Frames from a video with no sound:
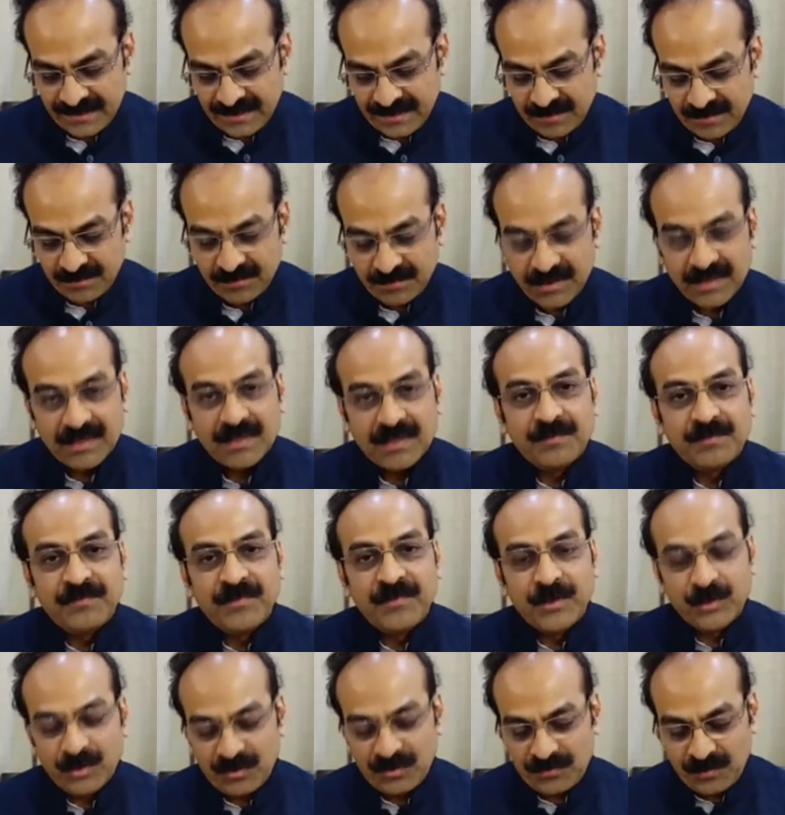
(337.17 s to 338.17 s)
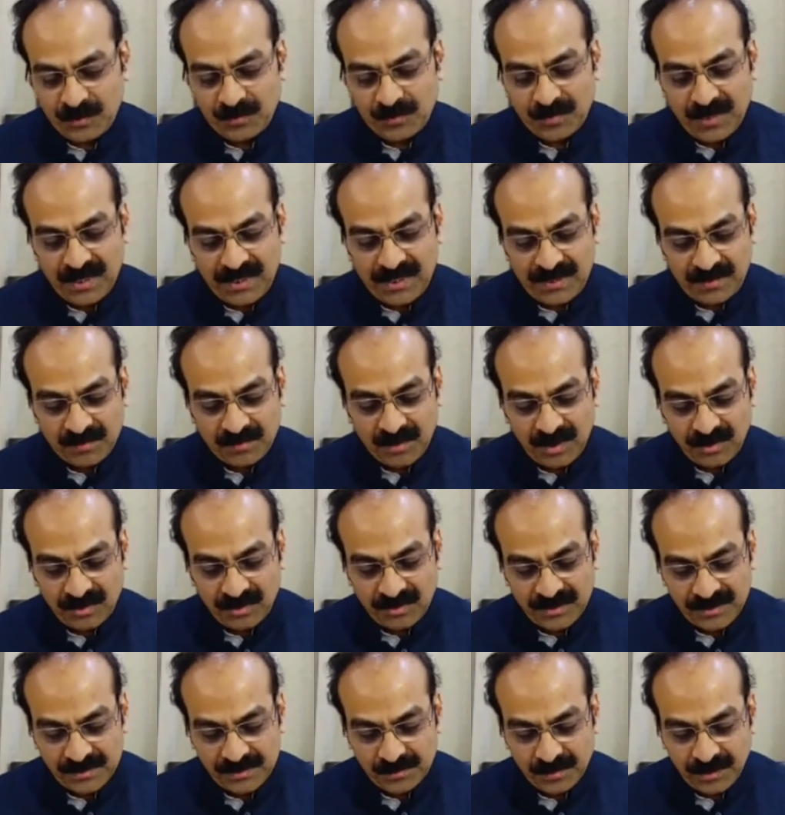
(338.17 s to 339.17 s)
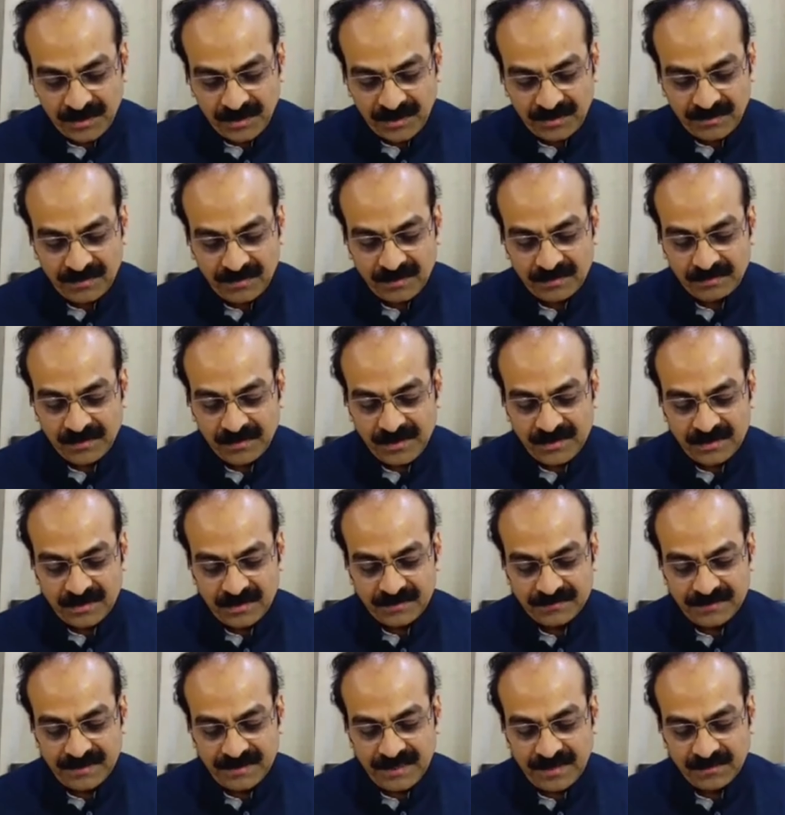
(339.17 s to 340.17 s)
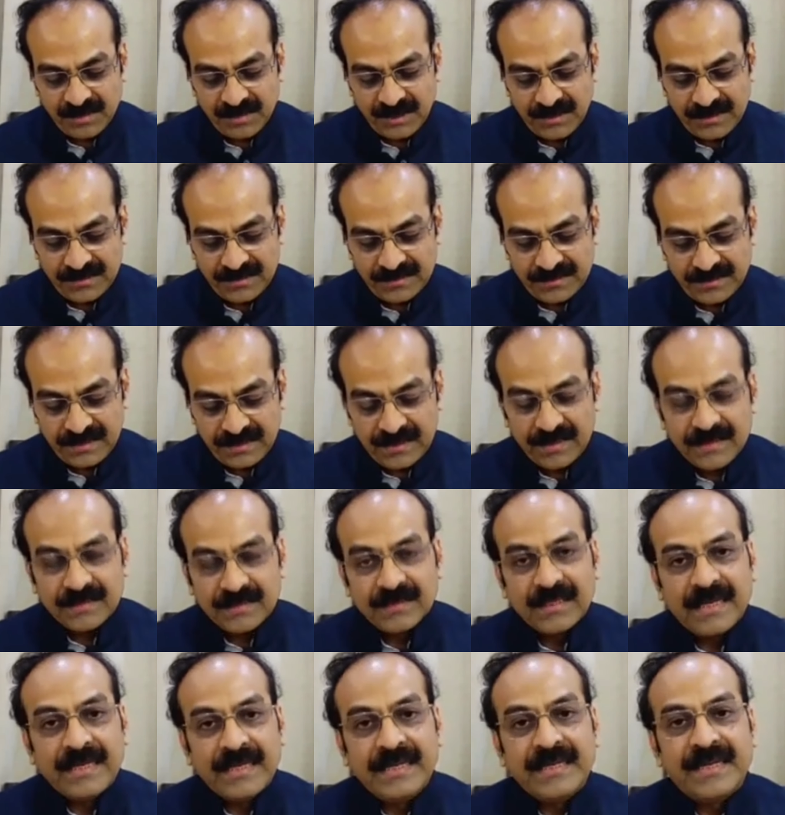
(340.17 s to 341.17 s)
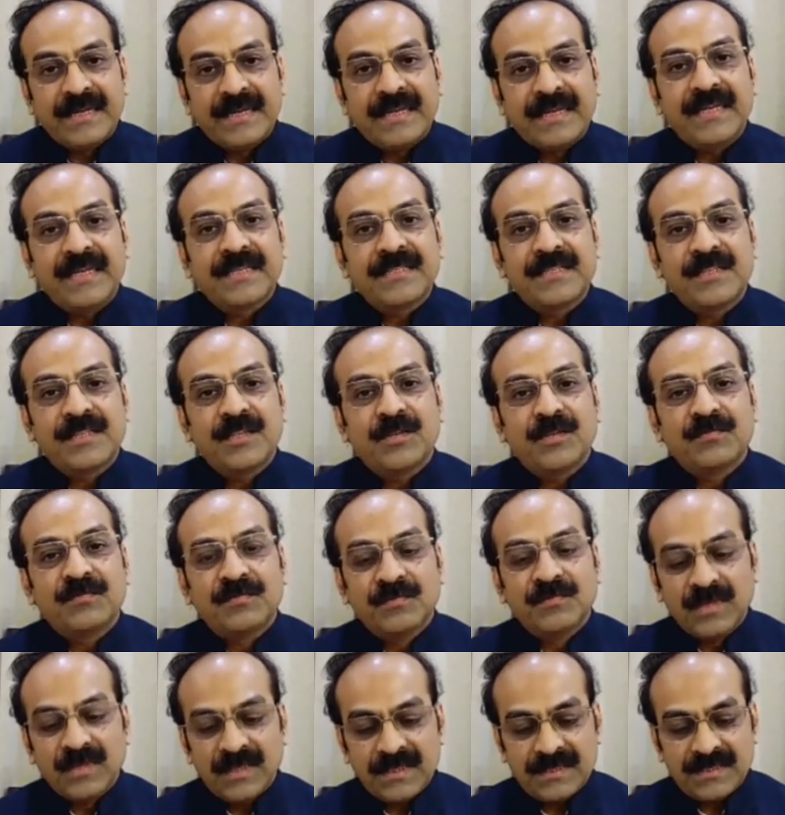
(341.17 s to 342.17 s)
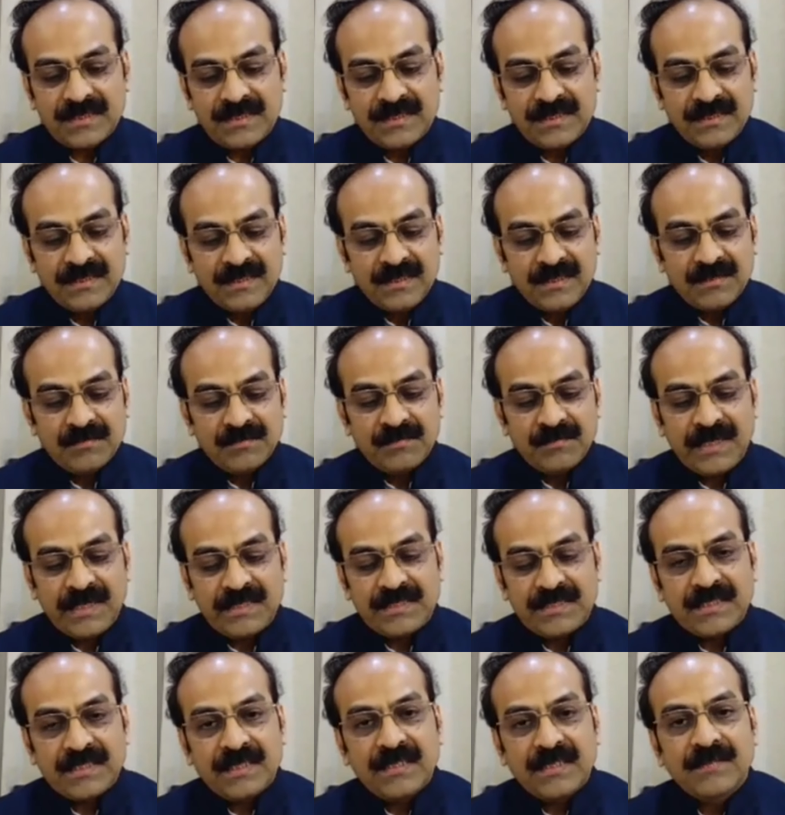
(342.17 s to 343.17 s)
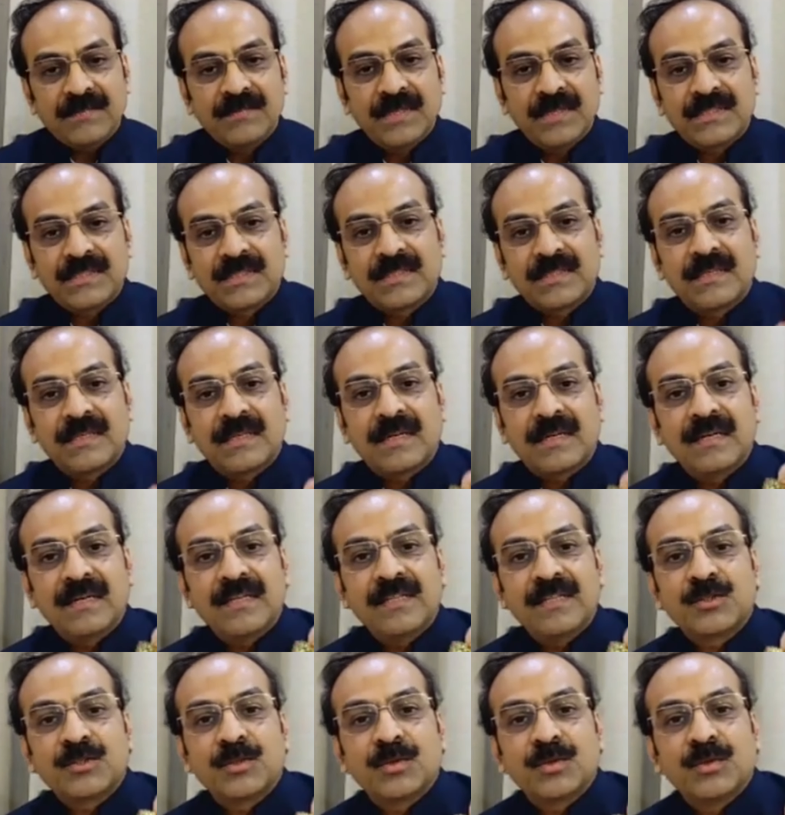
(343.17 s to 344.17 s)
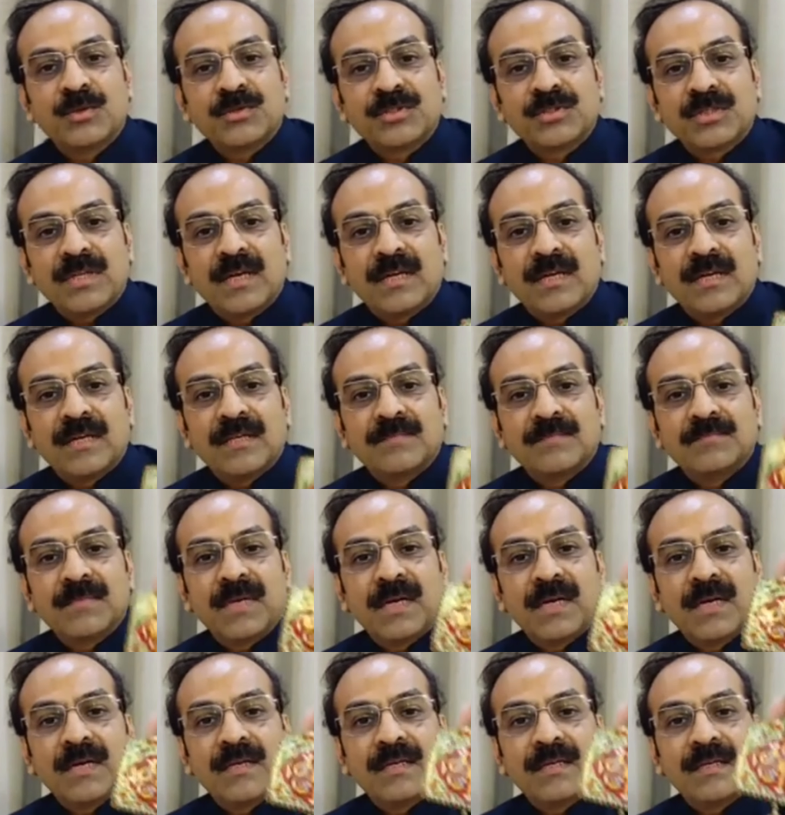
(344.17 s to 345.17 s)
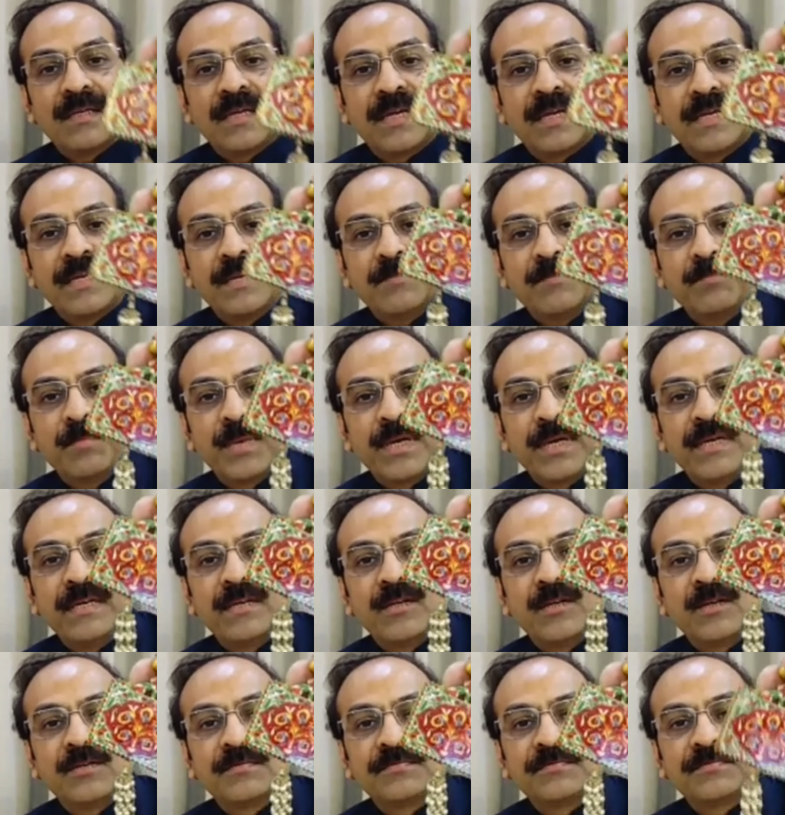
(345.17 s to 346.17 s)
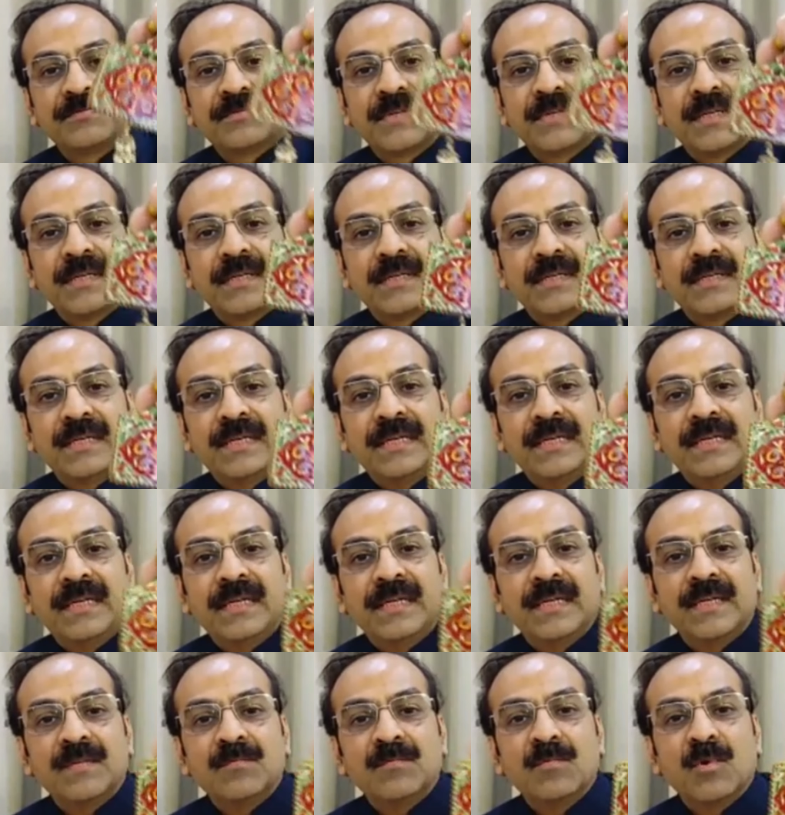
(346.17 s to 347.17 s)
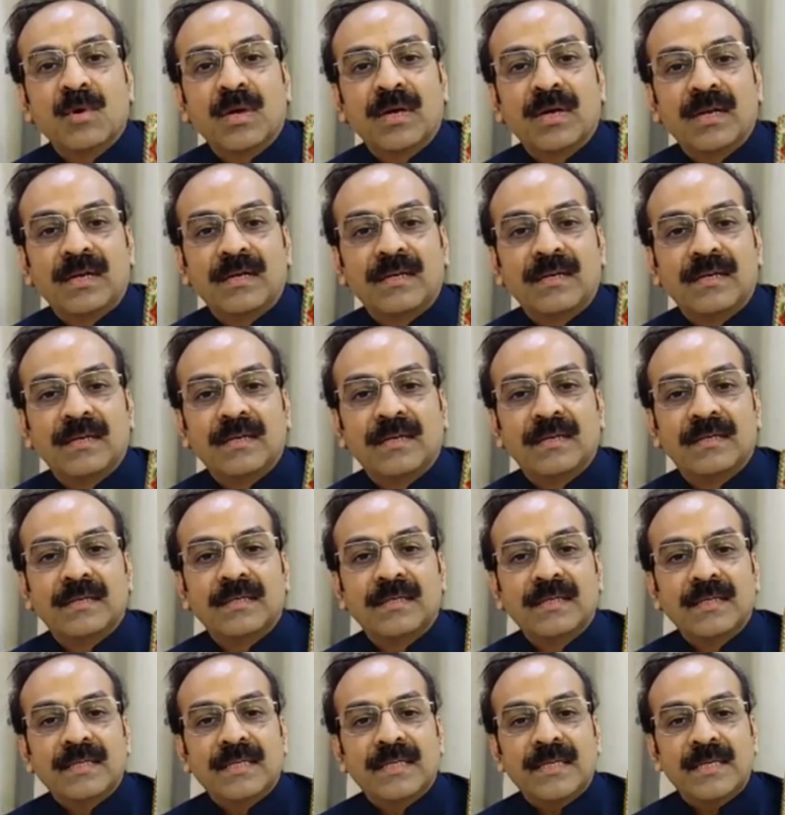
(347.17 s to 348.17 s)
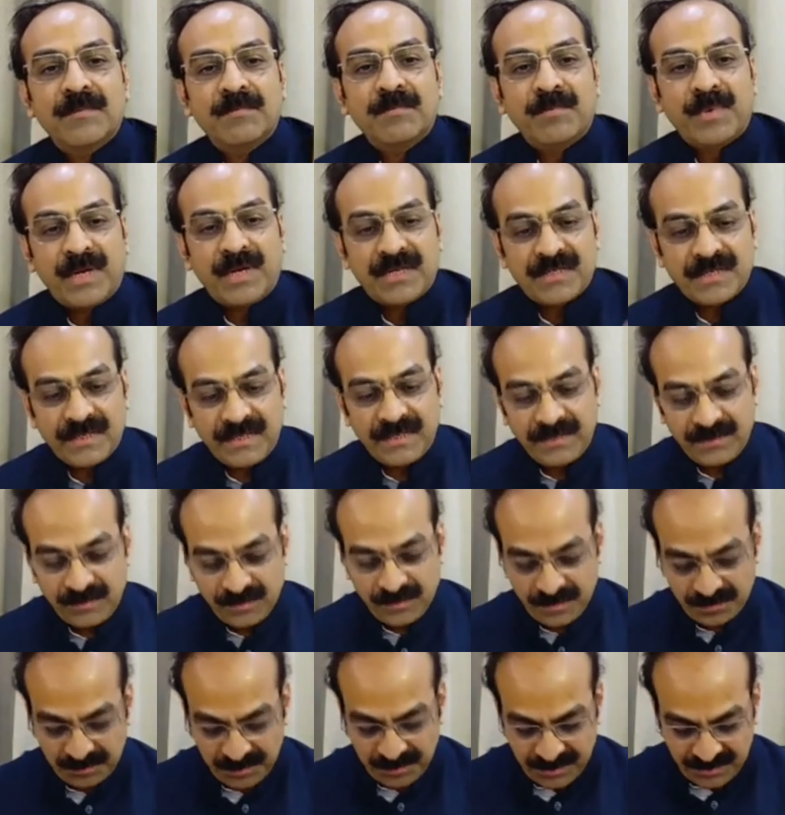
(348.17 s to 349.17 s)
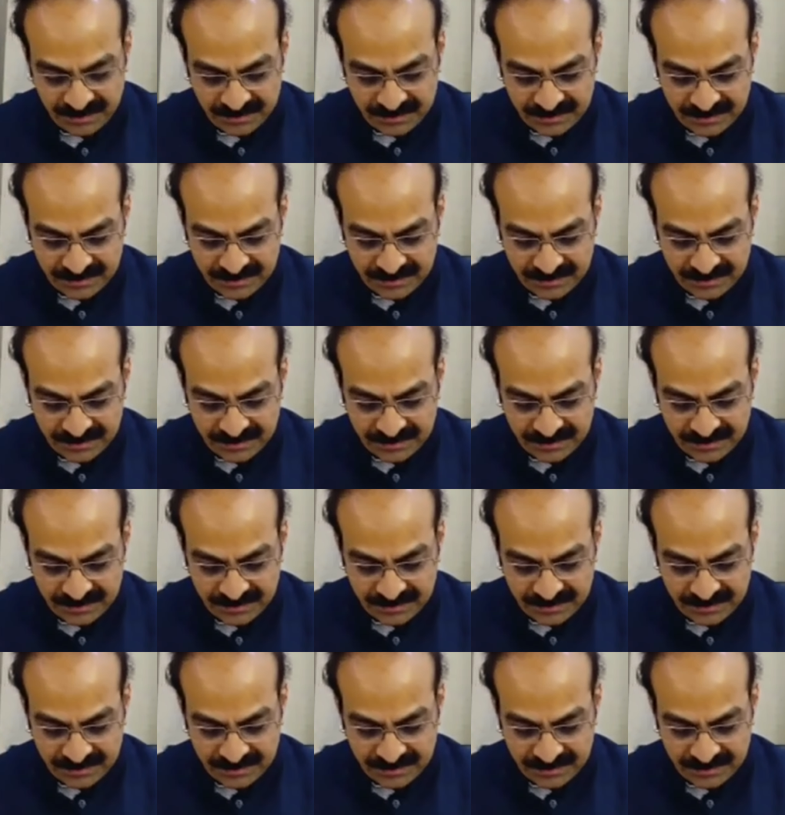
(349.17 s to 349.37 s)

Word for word: But the beautiful okay. part about this particular piece of enamel is the intricacy of work, which which certainly shows uh, uh, an imprint of uh, Indian Mughal uh, impression into the piece.